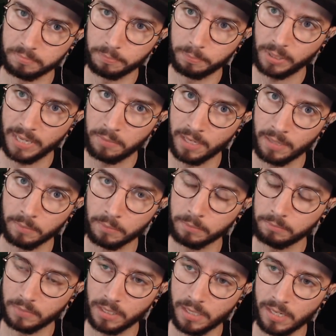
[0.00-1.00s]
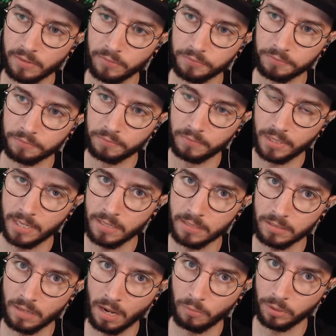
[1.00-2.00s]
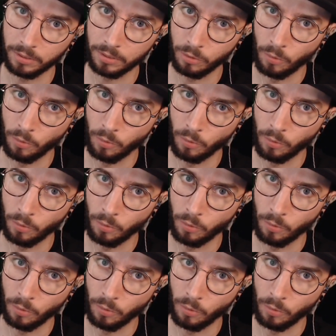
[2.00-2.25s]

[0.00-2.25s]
blame him if it's not what you